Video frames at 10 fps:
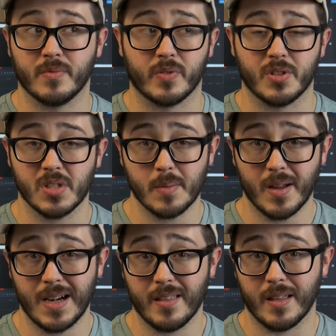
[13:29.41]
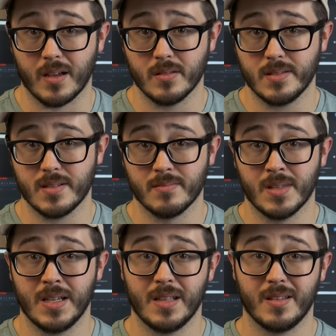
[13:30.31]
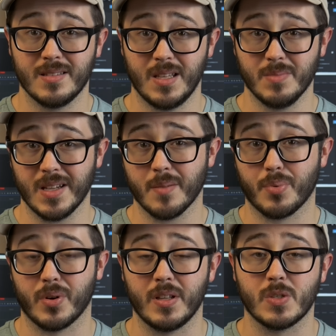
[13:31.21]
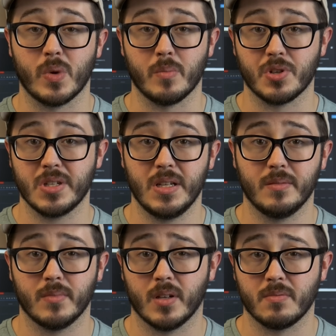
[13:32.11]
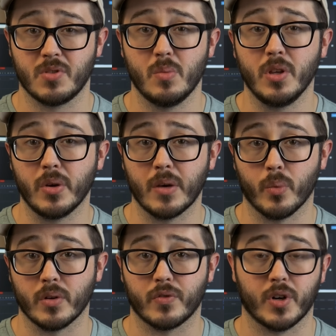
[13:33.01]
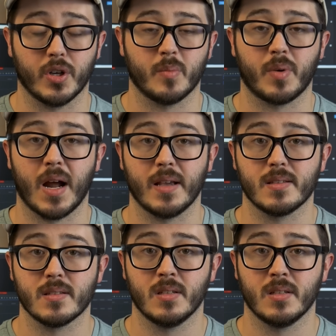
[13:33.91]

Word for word: for just about anything else, this seems like a pretty sweet machine, assuming you get one for a good price.